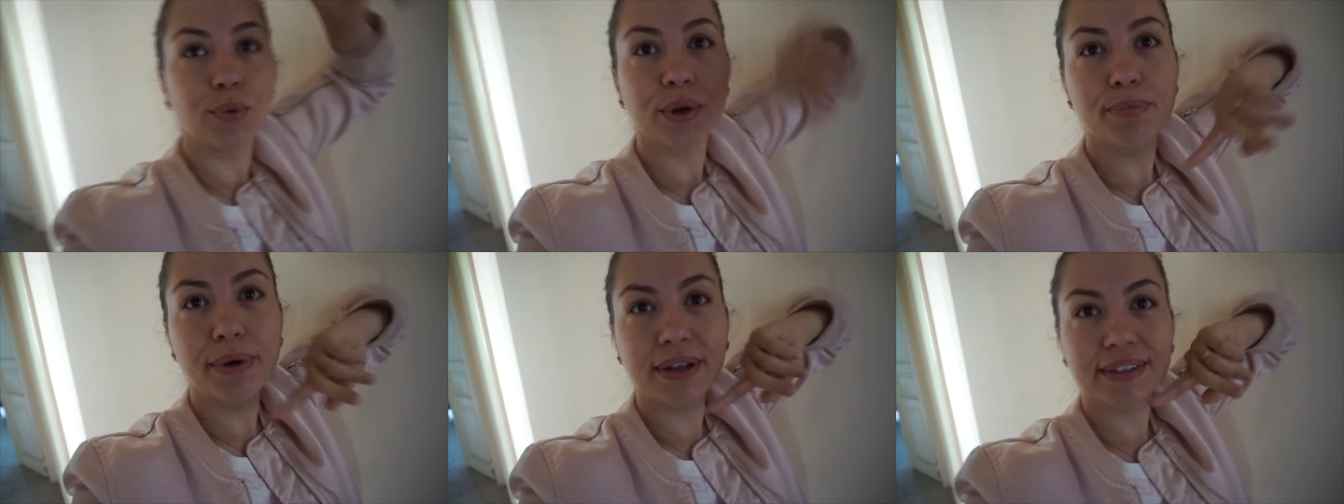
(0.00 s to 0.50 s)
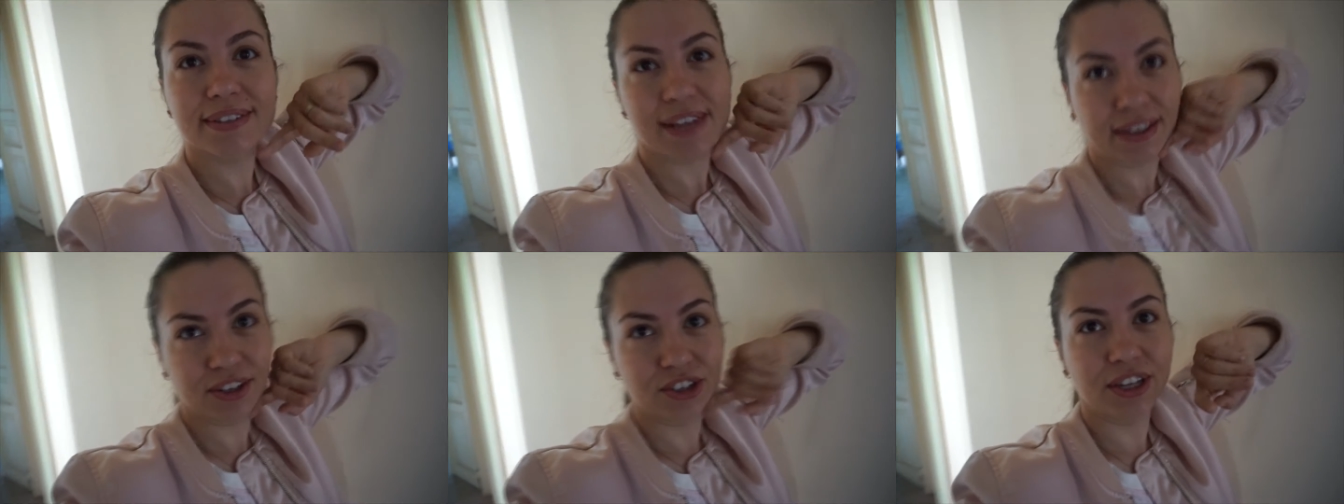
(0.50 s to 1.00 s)
we bought
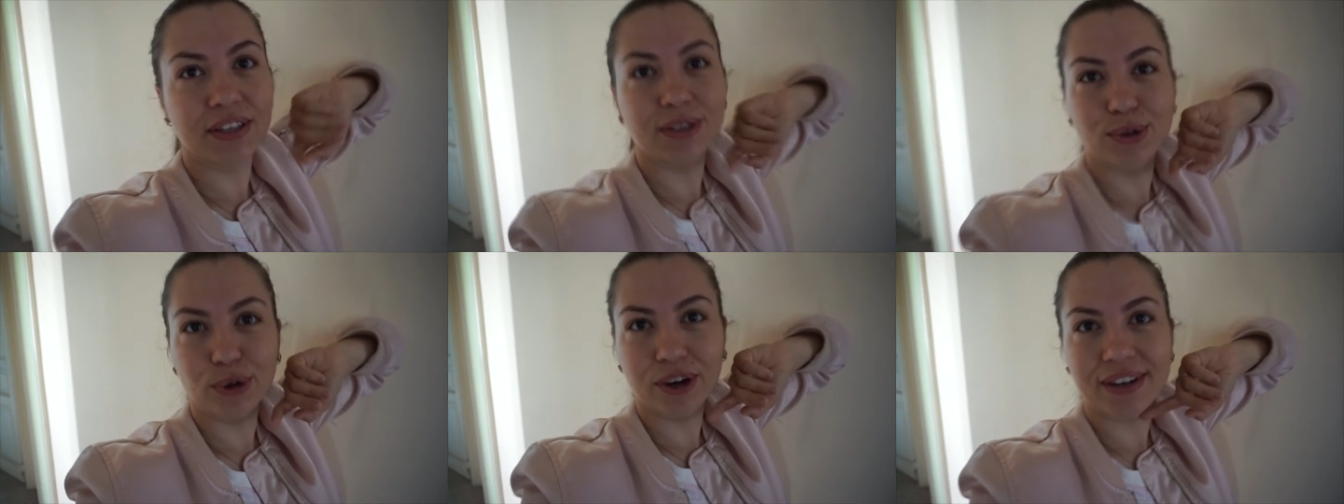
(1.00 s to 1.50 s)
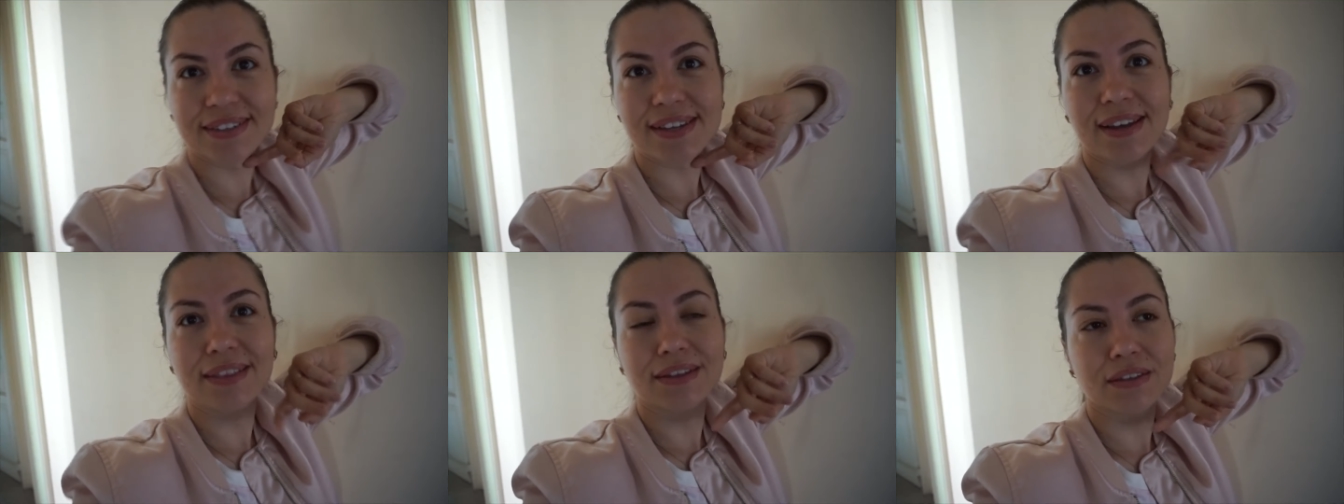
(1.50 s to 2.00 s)
Saturday the toilets
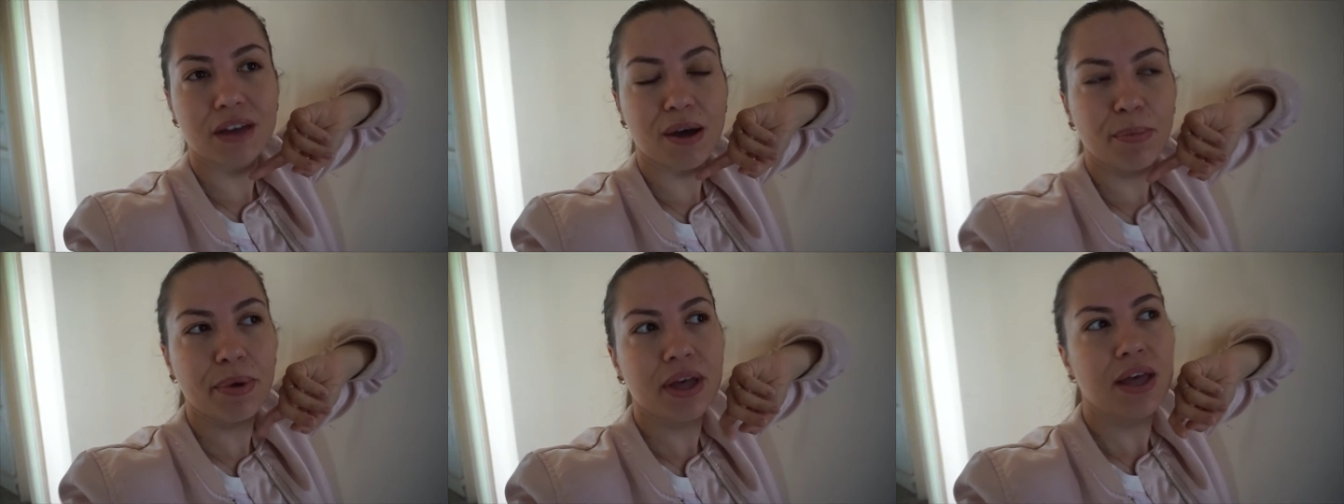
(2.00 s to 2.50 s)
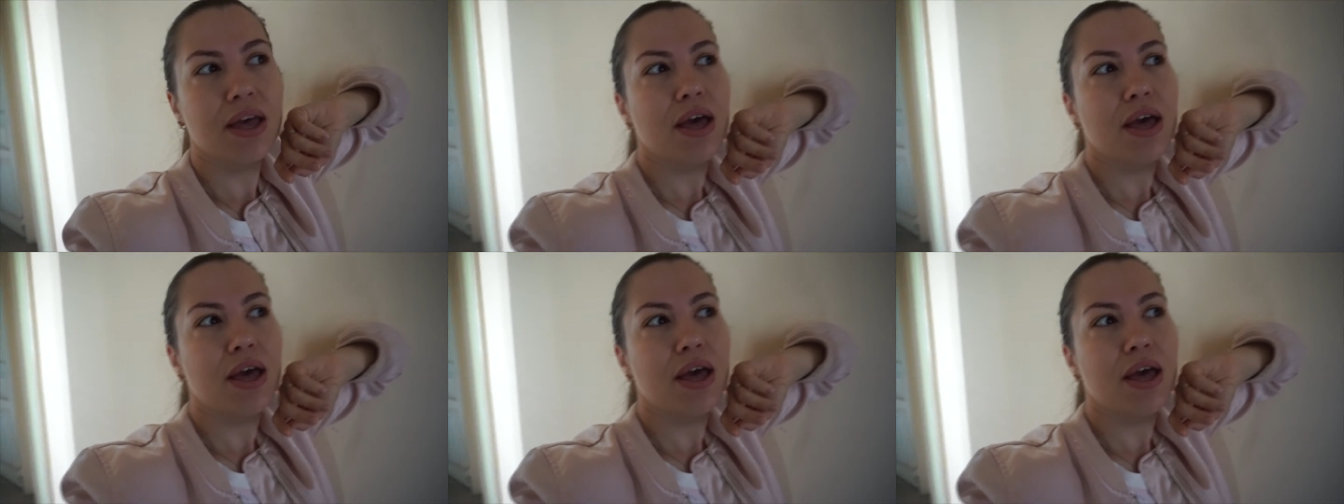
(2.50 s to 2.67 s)
and the tub,